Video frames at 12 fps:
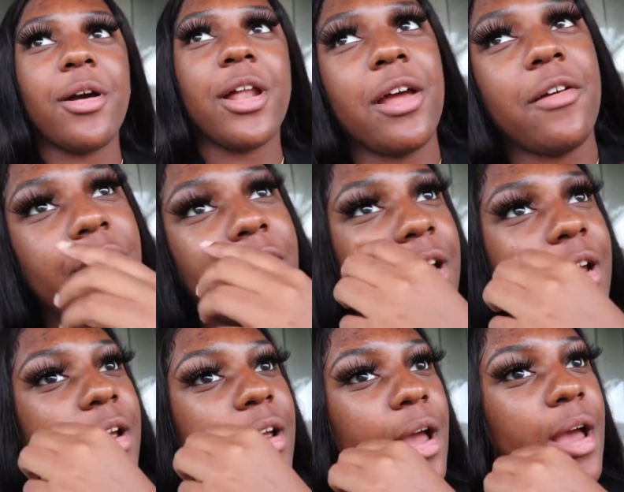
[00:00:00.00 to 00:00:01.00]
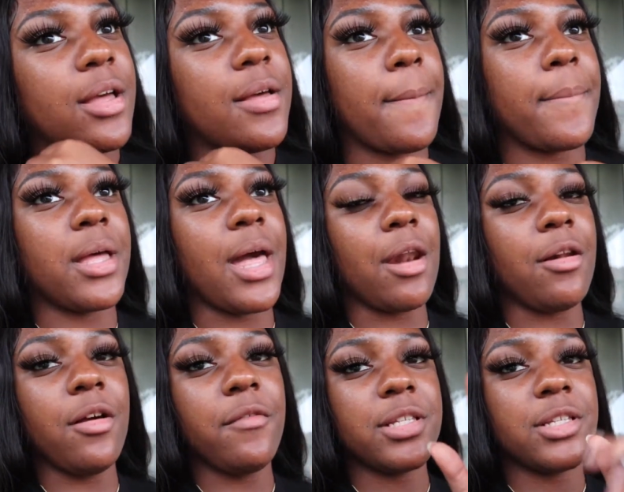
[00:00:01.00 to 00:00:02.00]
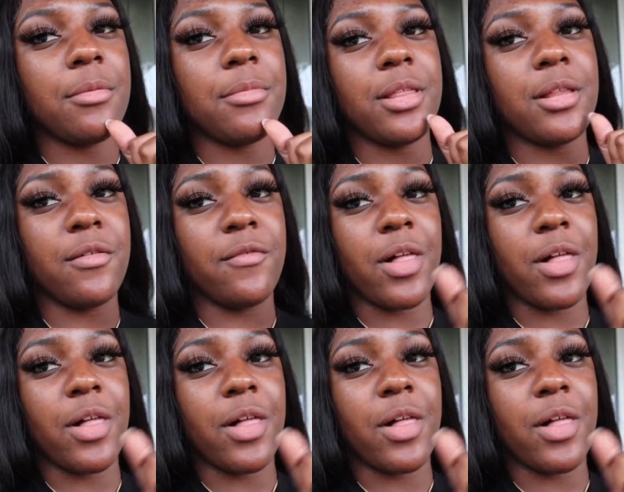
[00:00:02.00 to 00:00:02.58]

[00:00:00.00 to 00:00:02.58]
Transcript: whatever. But I don't know if it's gonna be the end of the